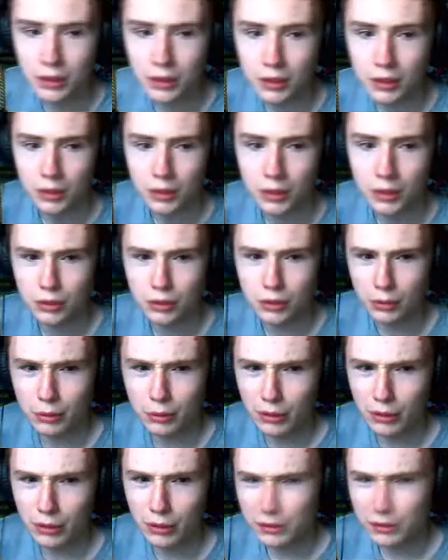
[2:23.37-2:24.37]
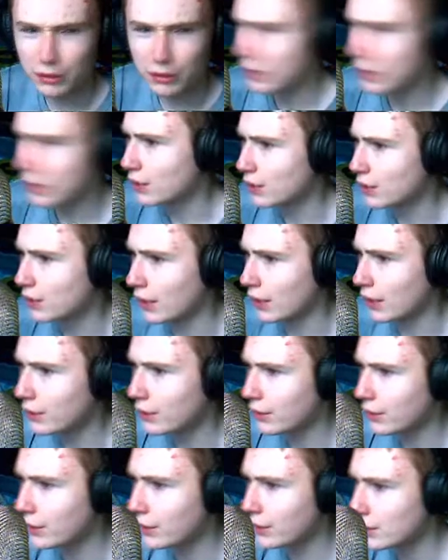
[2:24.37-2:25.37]
So wait, what? We need to use Ironhide for
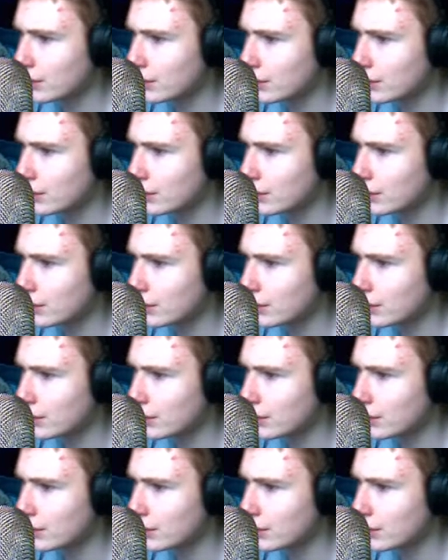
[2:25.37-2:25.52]
this?